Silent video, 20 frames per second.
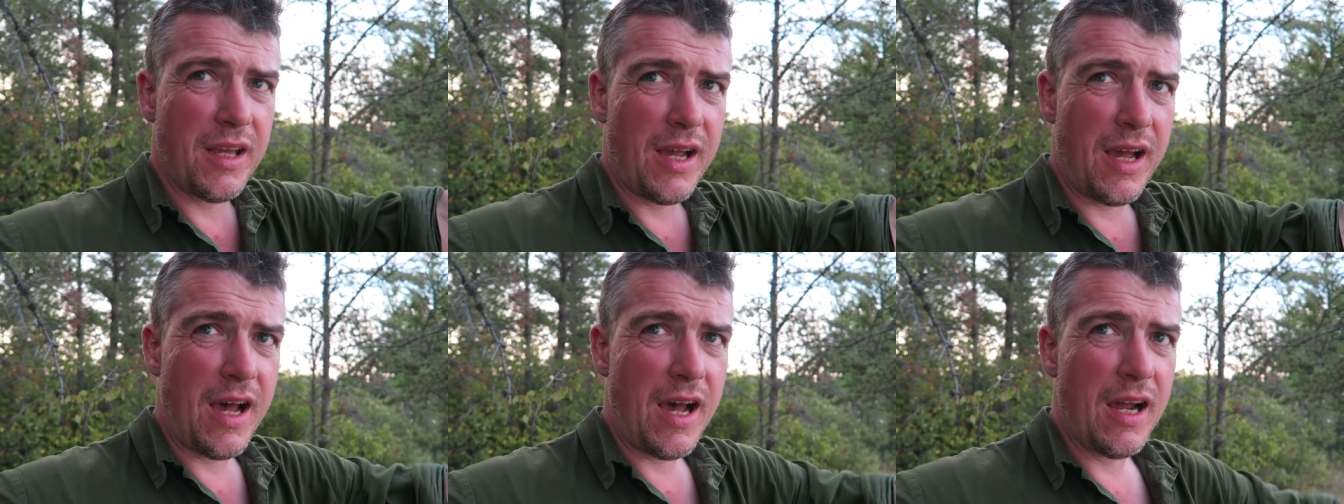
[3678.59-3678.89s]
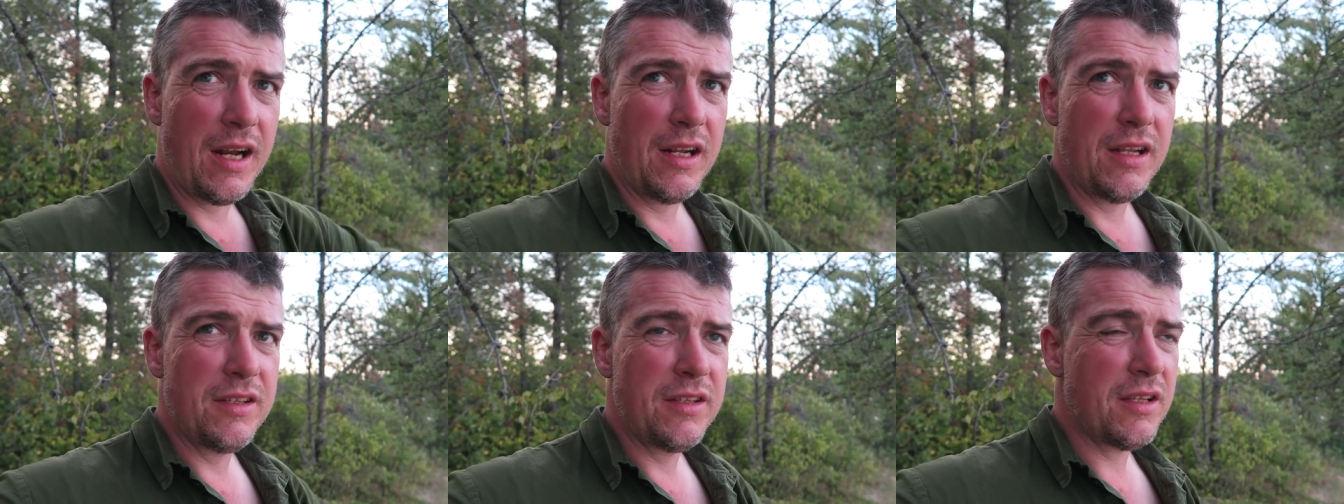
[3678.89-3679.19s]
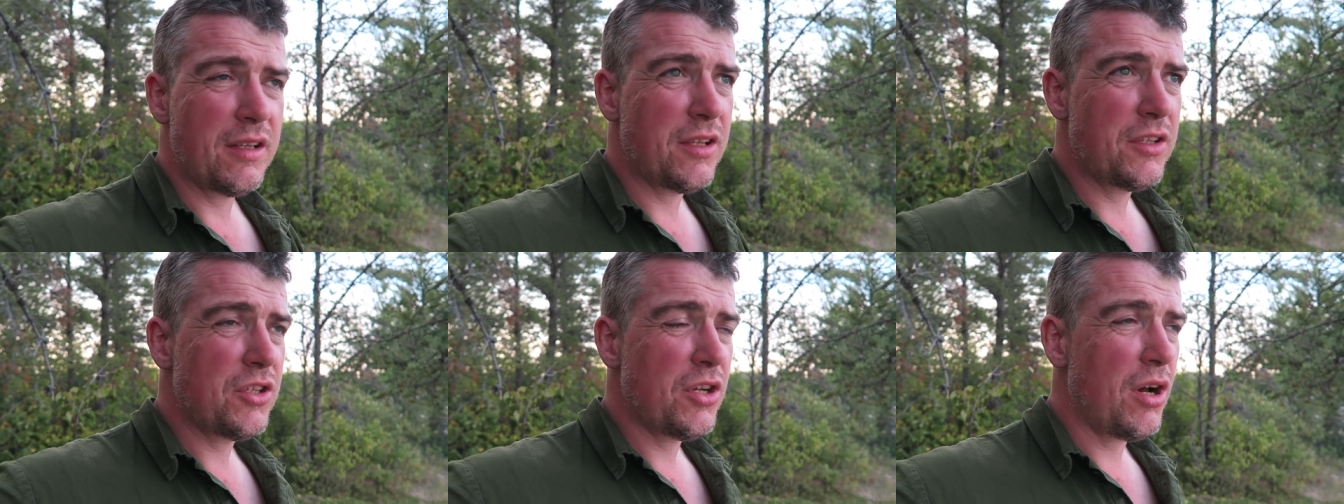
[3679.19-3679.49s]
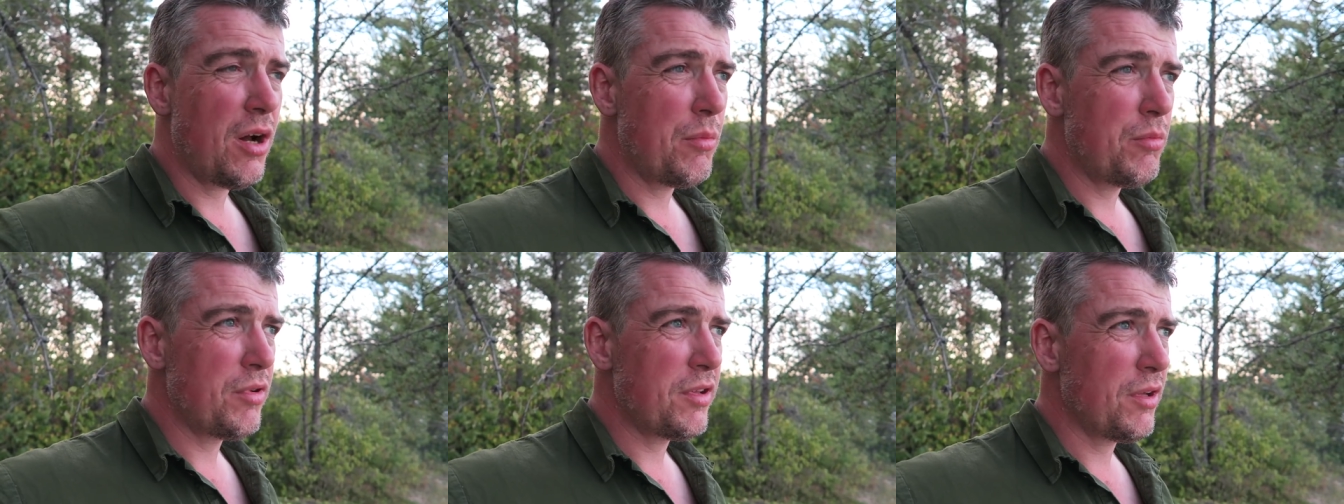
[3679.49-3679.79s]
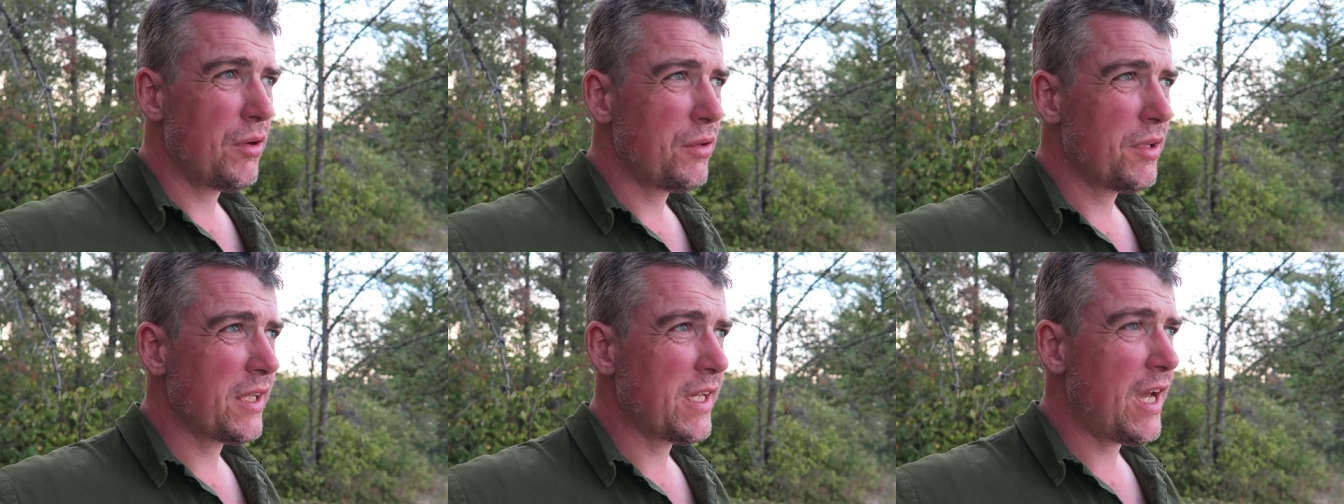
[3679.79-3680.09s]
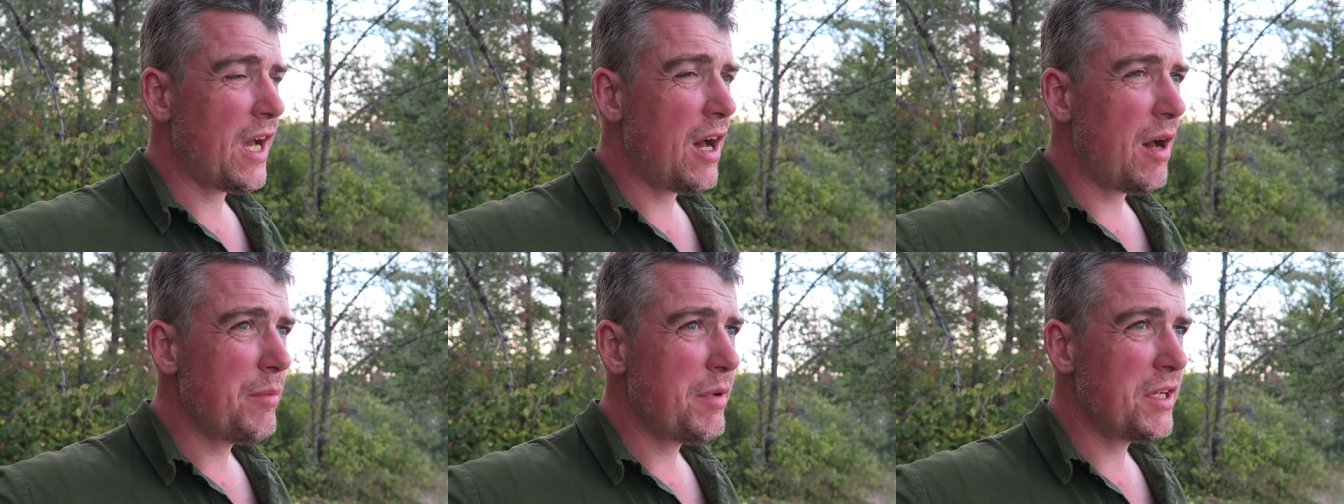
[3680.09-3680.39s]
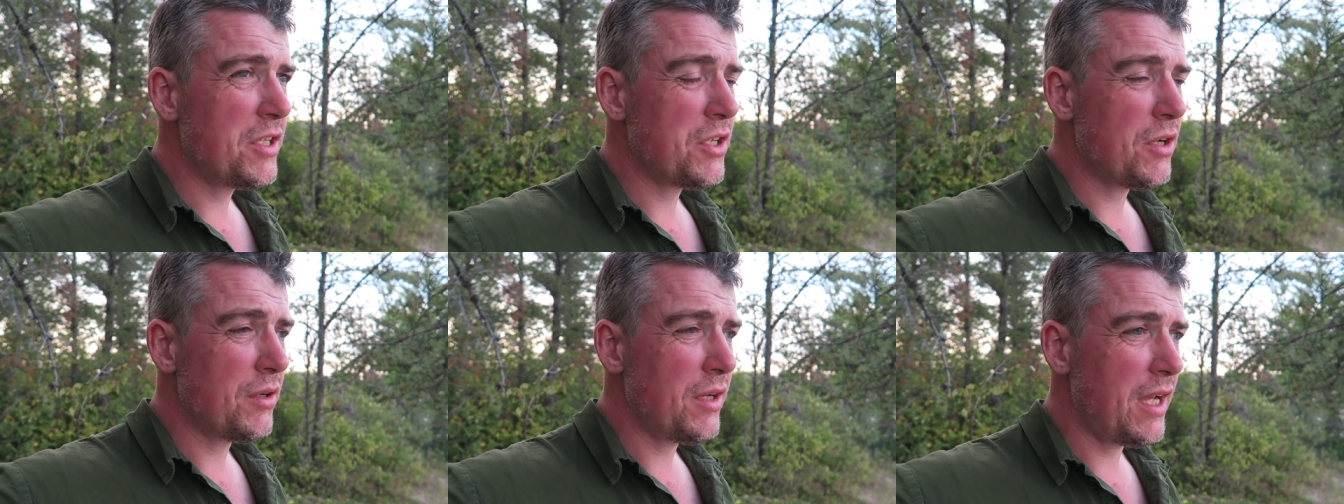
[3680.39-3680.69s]
island at the top with all the
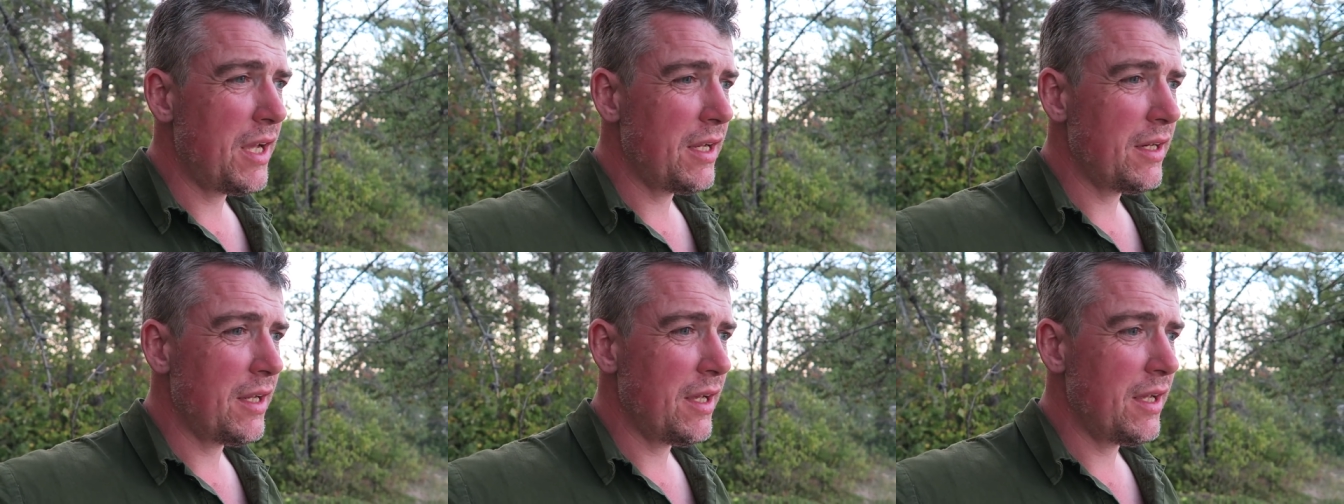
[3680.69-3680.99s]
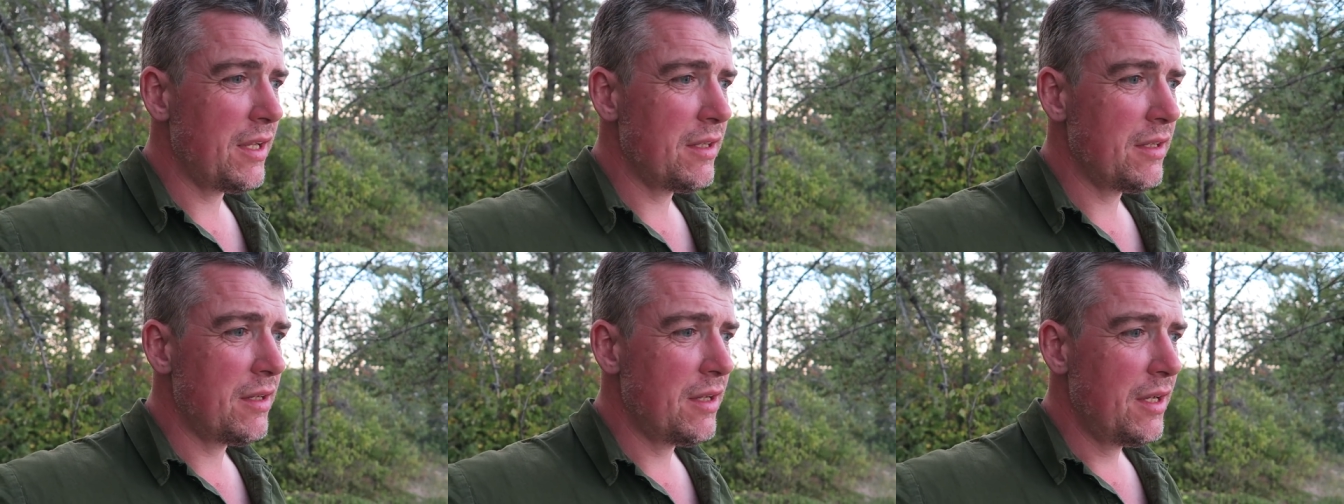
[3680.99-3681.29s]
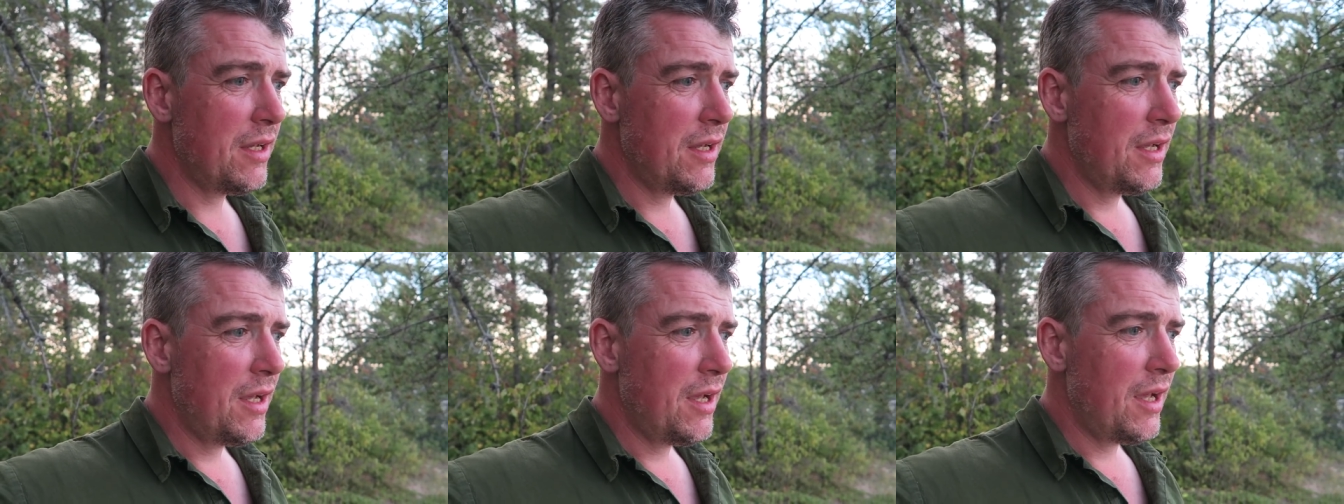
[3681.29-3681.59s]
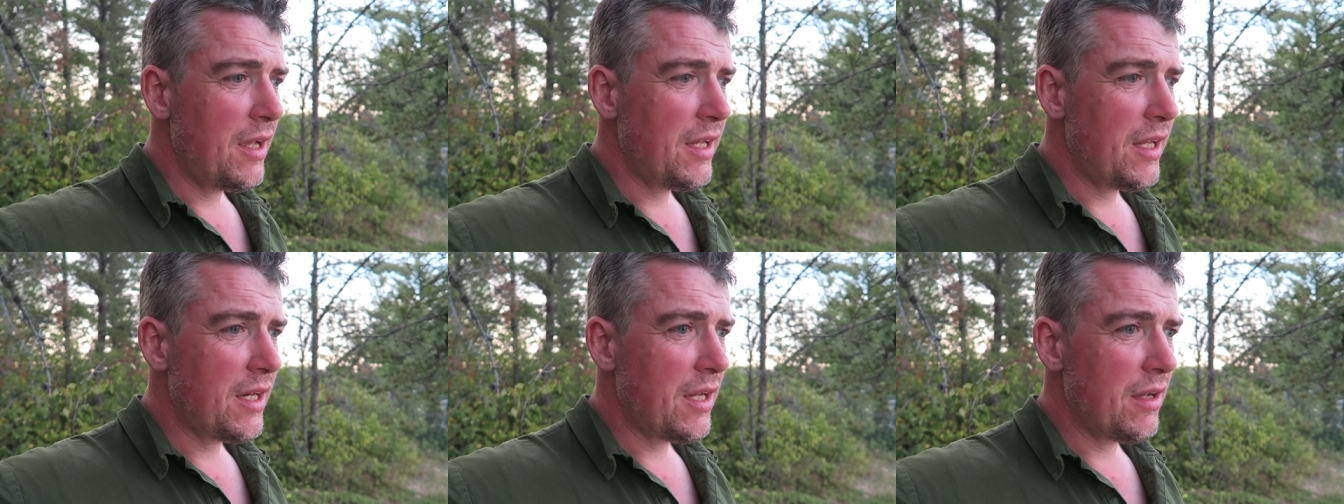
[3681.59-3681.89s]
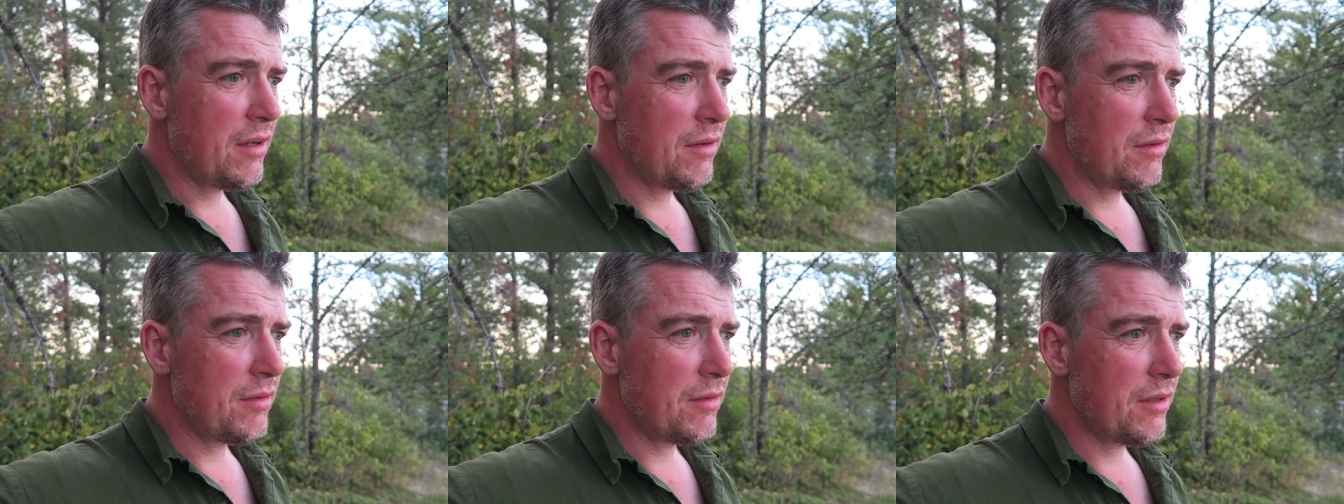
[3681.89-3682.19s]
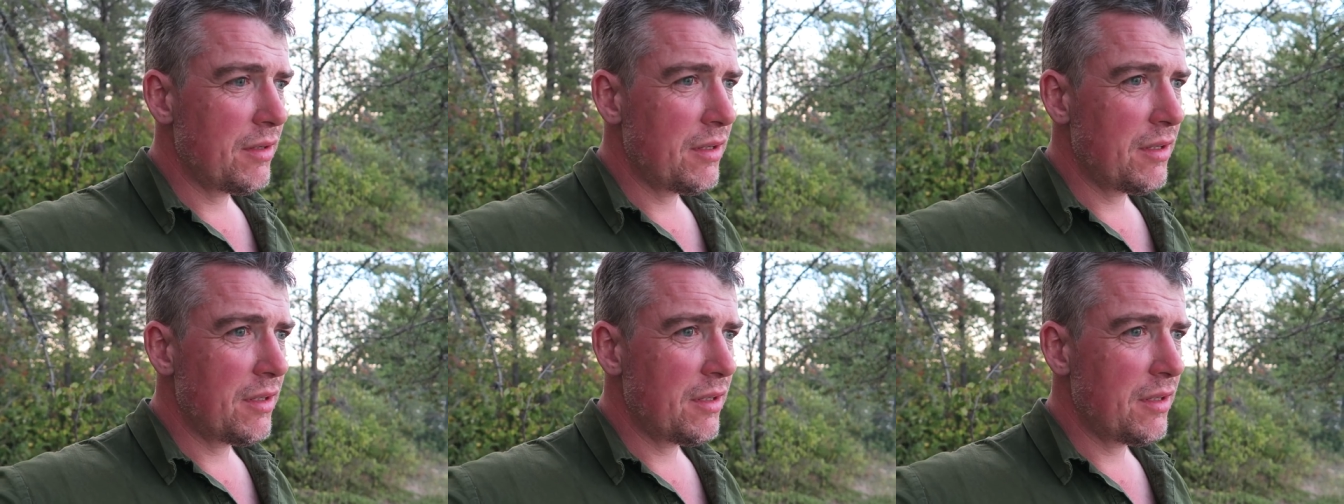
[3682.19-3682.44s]
garbage on it, and you know,